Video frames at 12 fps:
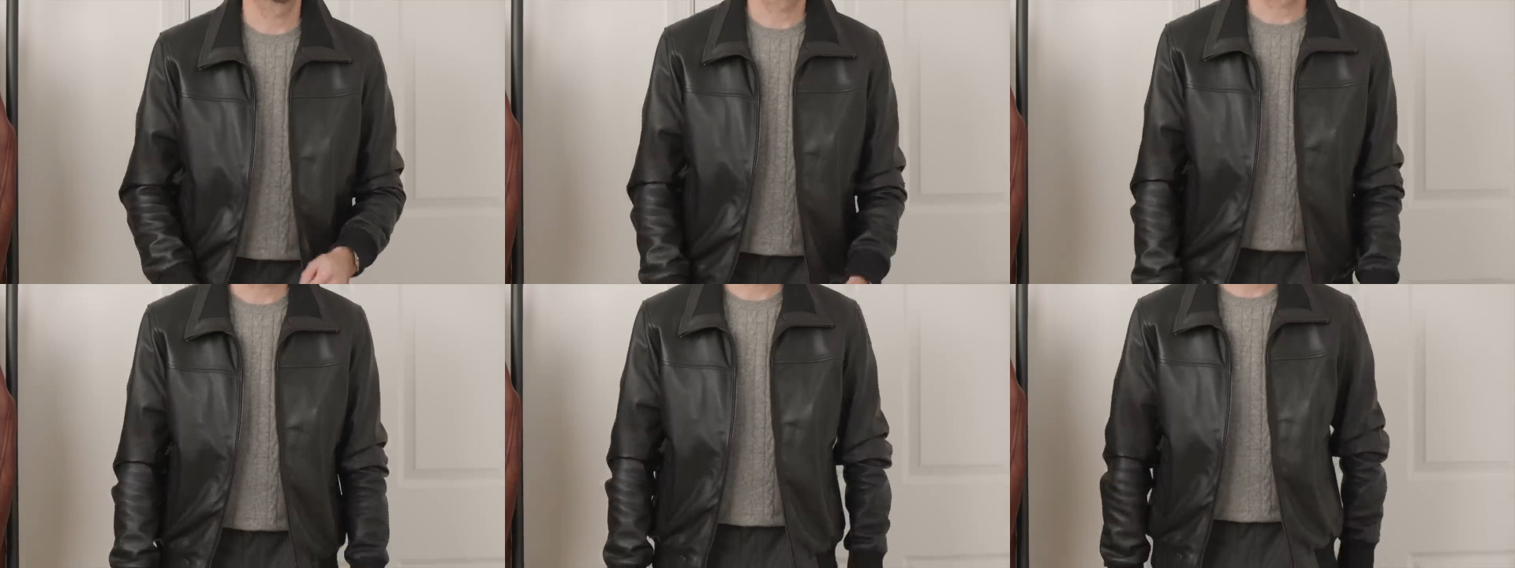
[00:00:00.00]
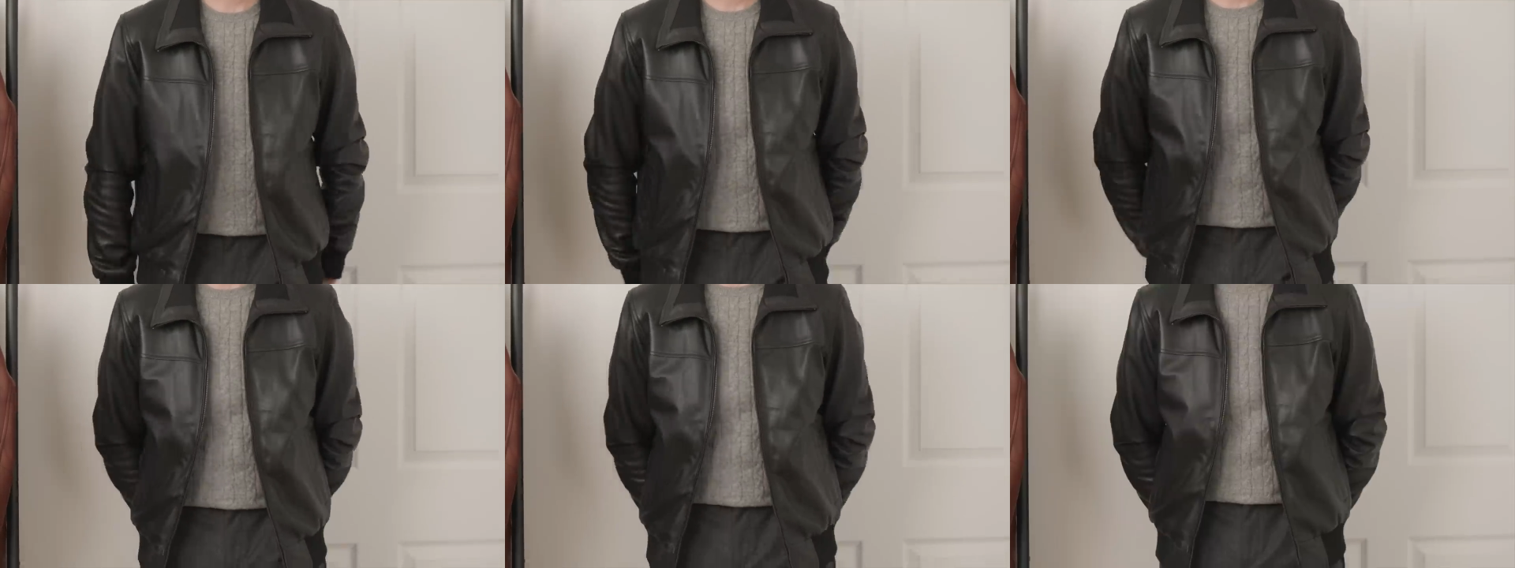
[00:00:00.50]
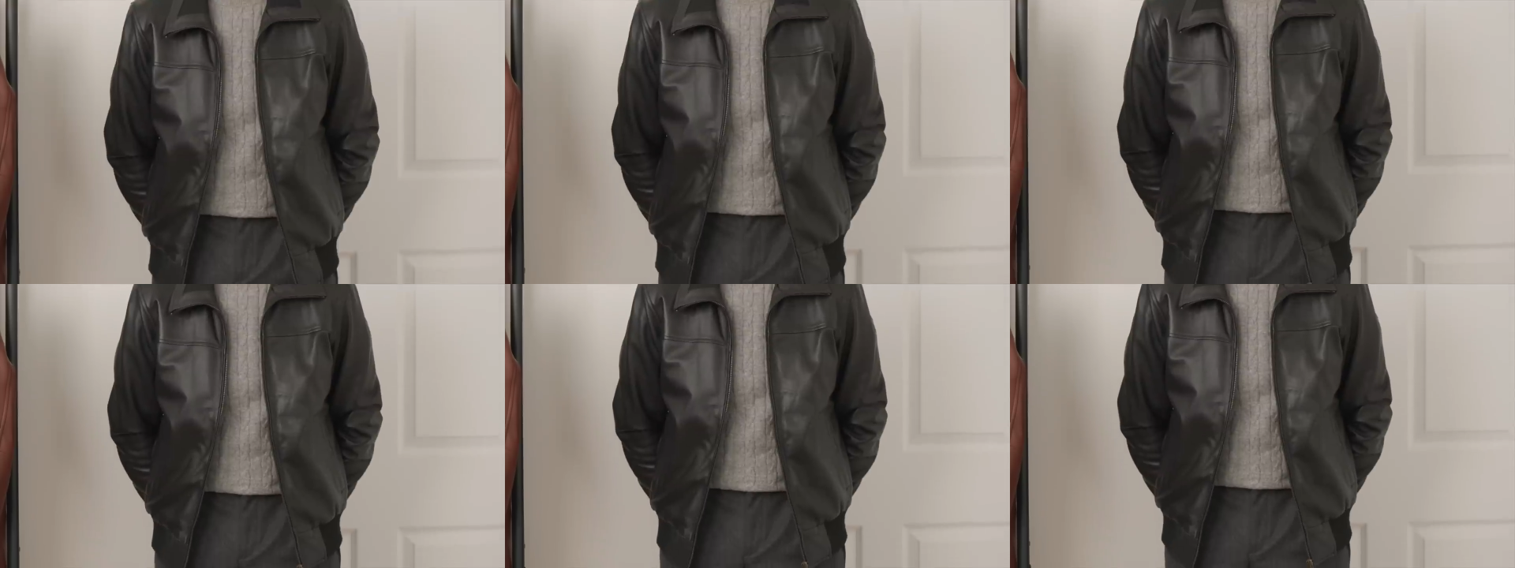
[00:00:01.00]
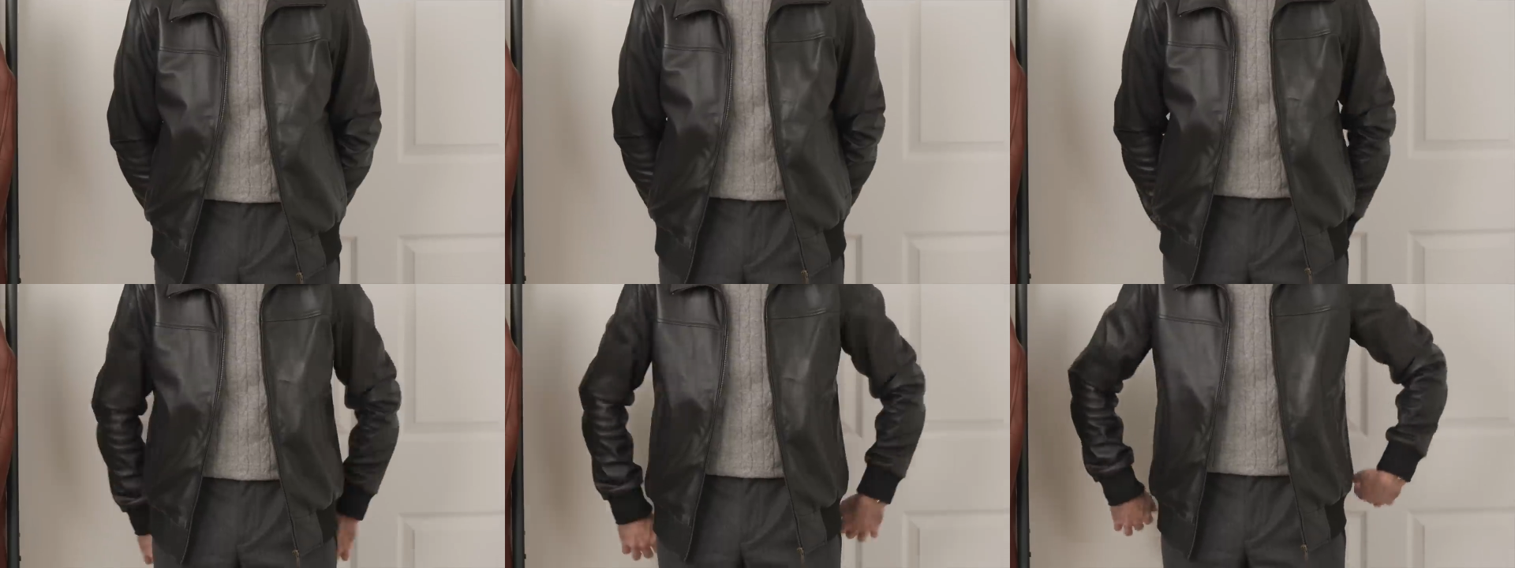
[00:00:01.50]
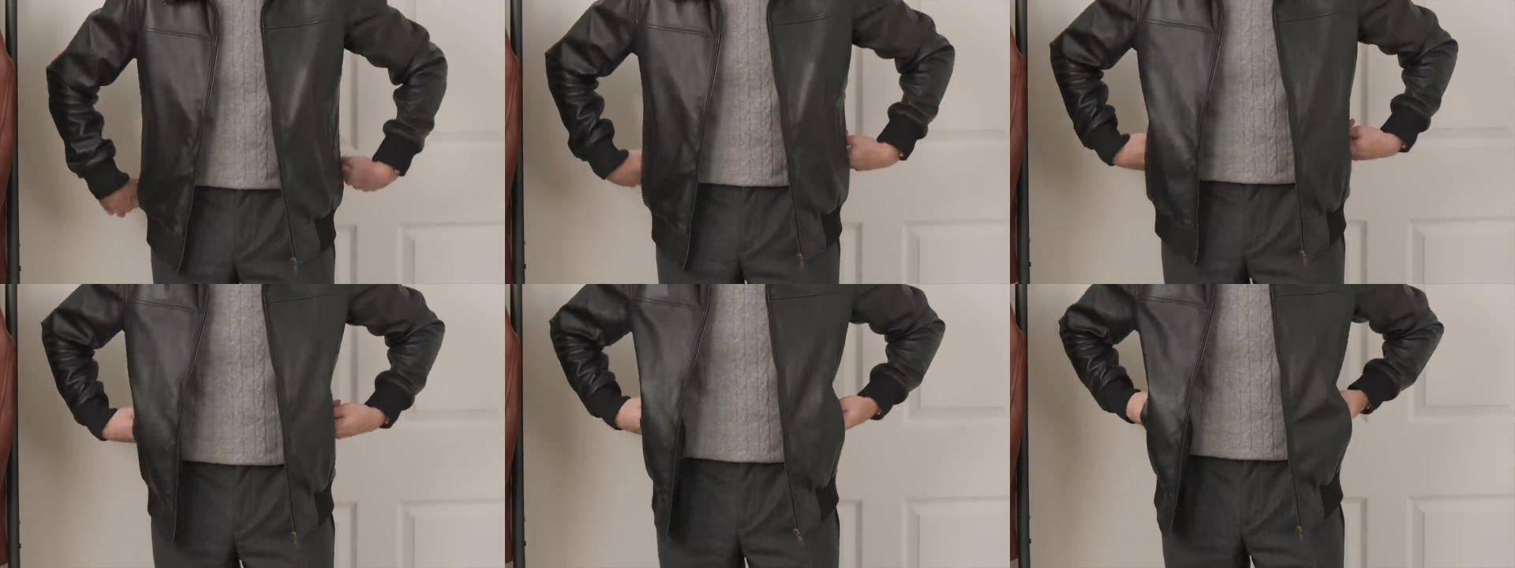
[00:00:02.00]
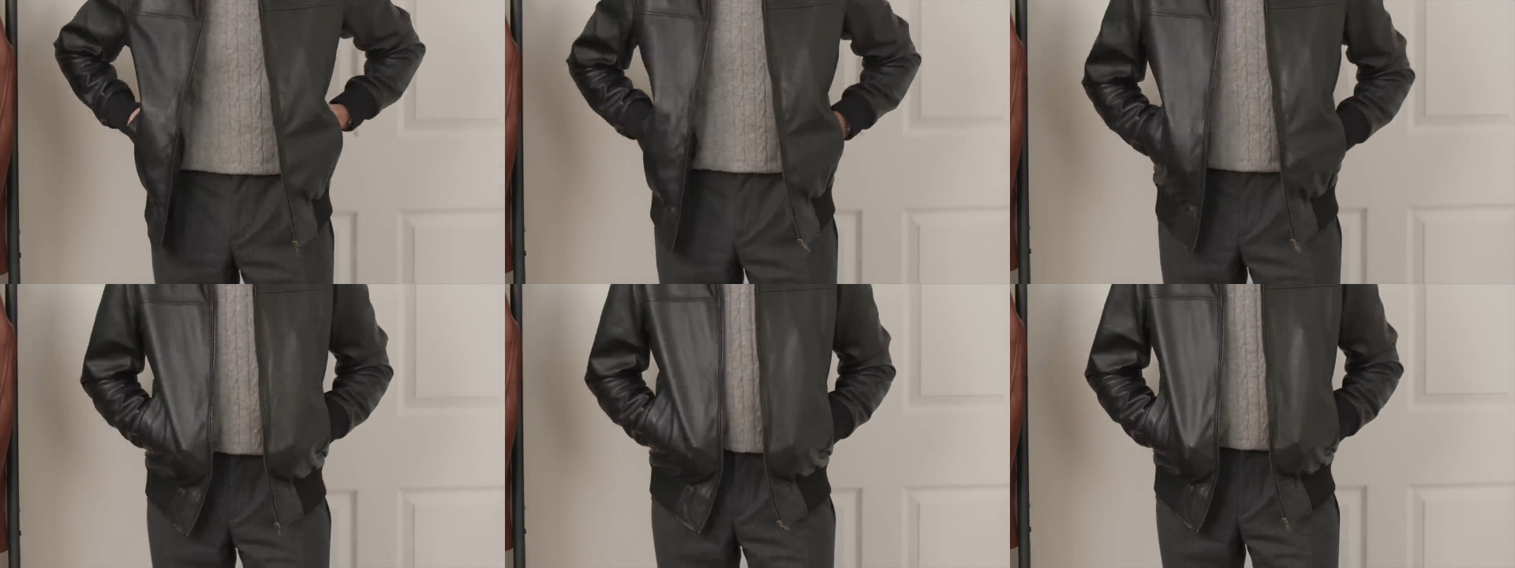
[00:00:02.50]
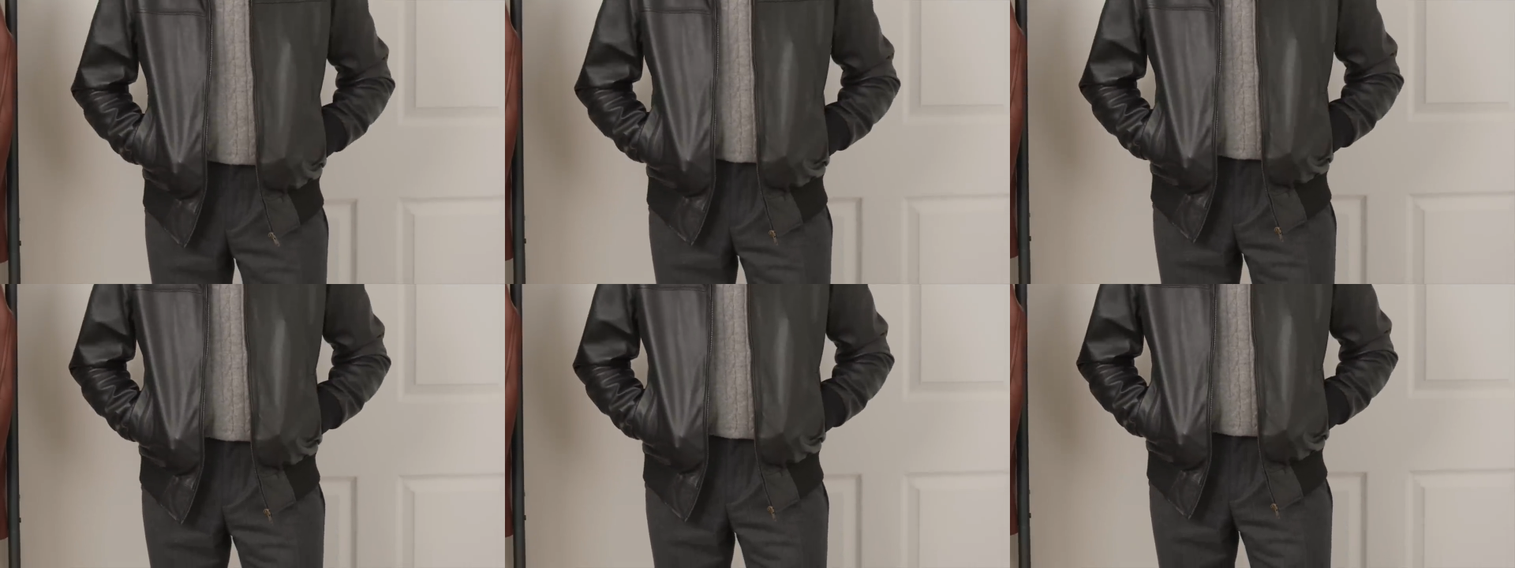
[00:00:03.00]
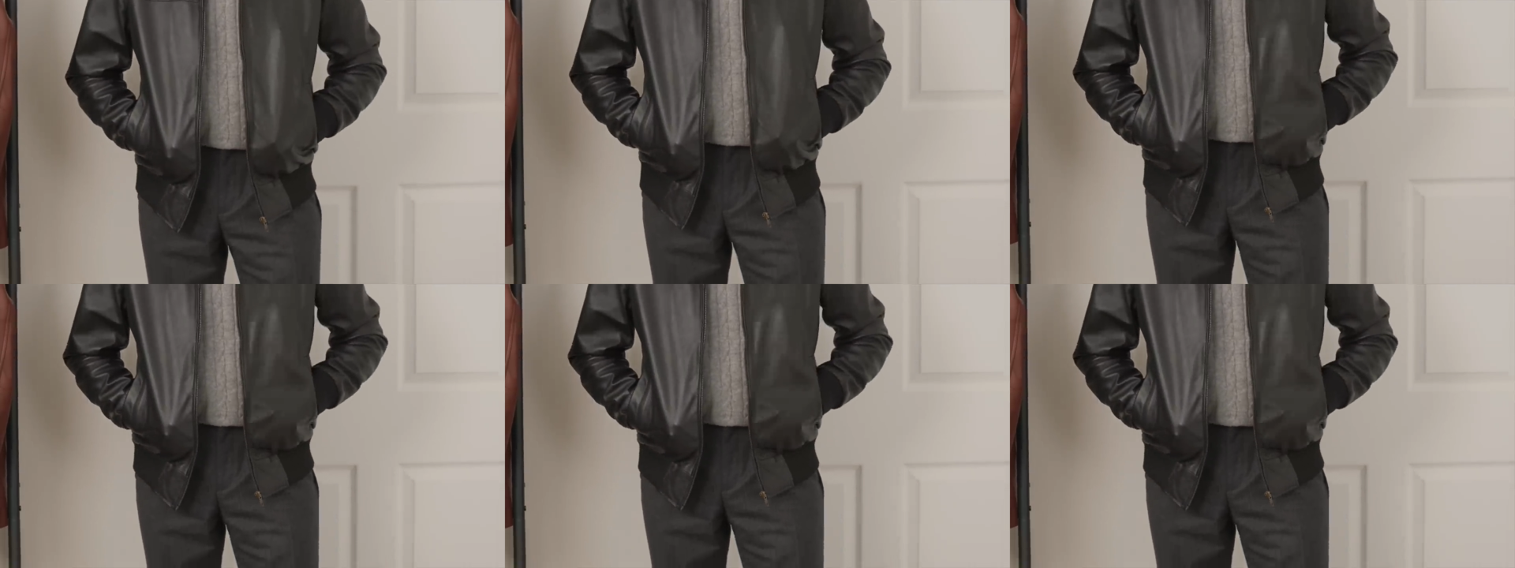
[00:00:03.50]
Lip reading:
[unreadable: no face in view]